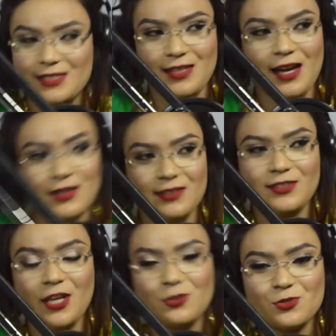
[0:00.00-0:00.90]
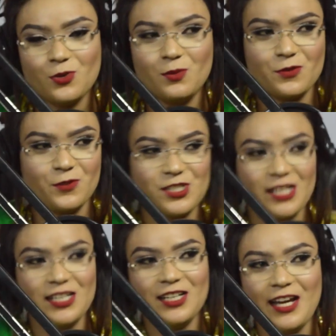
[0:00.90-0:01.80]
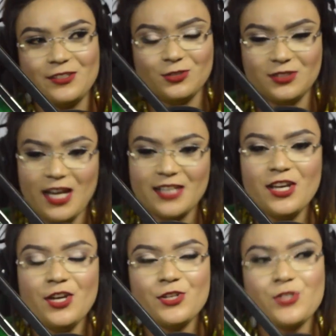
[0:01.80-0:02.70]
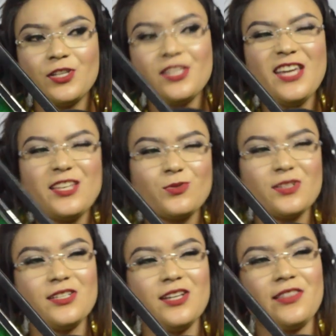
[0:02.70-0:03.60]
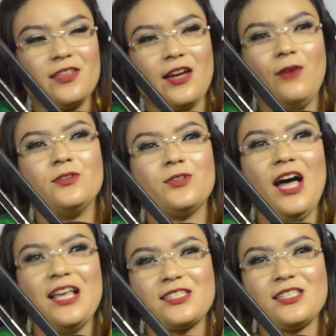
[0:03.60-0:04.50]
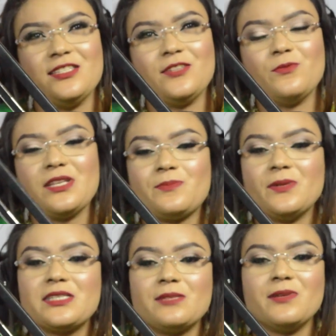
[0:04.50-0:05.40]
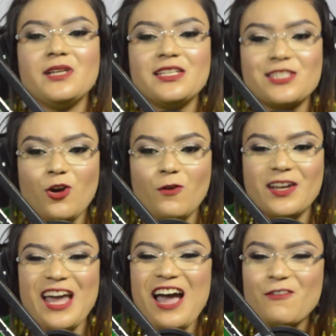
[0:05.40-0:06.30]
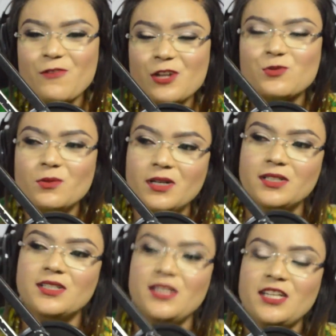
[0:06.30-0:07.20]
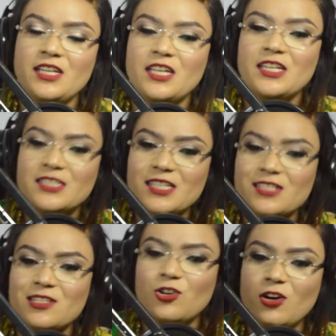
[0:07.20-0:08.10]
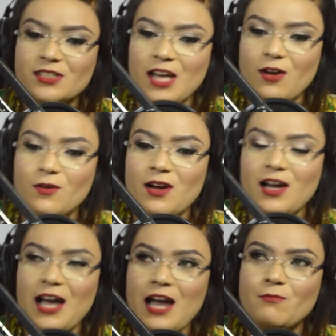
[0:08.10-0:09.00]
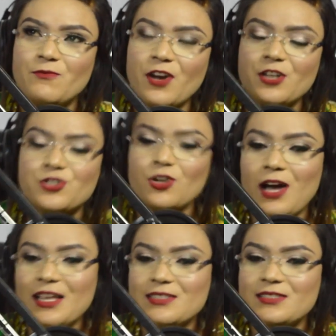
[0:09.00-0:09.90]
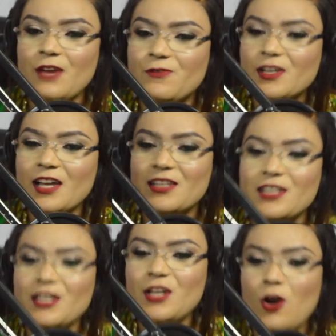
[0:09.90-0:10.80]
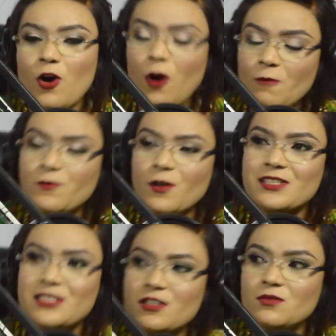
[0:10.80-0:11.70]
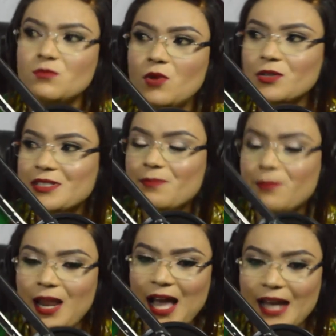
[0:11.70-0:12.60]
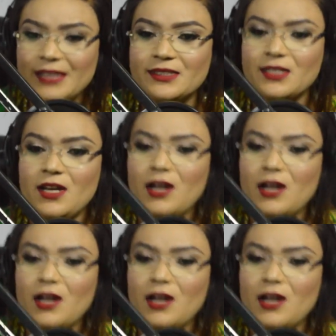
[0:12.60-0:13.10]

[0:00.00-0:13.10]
Exactly. Thank you so much for shedding light on that. So the next question I think I want to ask is the responsibility of an average woman in this lockdown. I'm very sure has definitely or obviously multiplied.